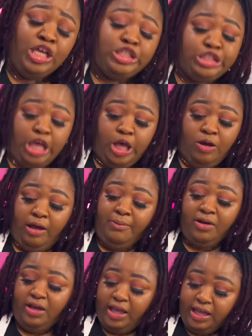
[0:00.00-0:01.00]
So, I'm going
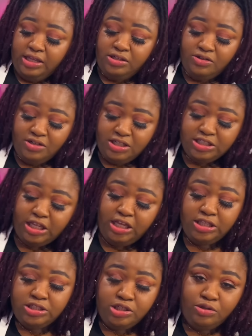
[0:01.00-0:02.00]
to go ahead and do these
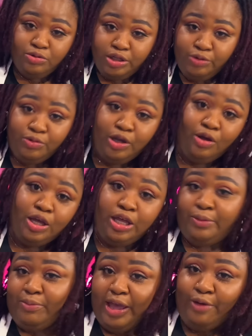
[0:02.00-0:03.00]
other two, and then we're going to
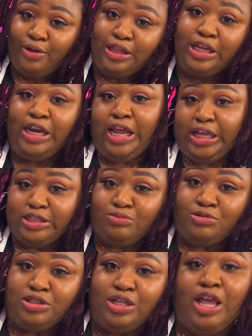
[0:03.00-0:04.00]
come back with the last
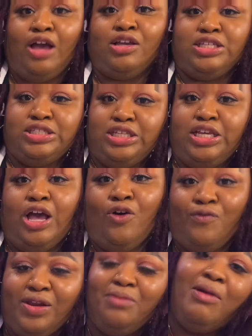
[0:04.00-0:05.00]
one so y'all can see.
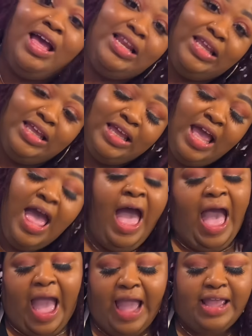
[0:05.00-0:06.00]
Hopefully, by then,
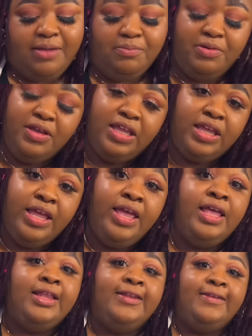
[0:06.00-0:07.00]
I ain't put
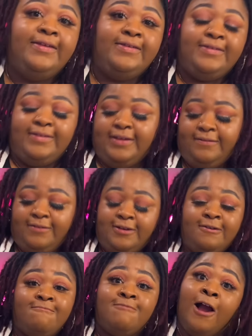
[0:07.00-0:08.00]
the stuff in
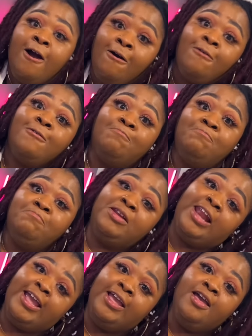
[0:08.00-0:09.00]
the wrong
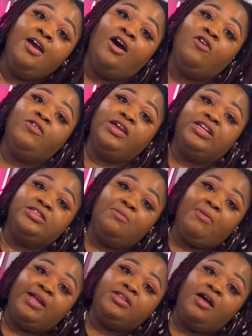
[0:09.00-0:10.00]
plate. Over here,
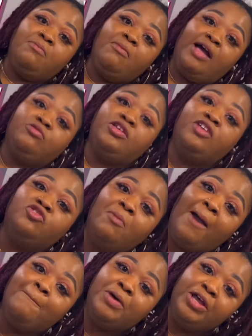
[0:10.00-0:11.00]
somebody talking about touching
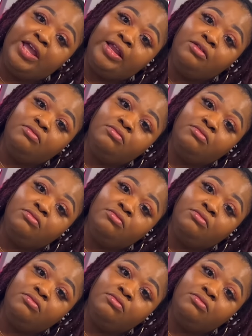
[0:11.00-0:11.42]
my butt.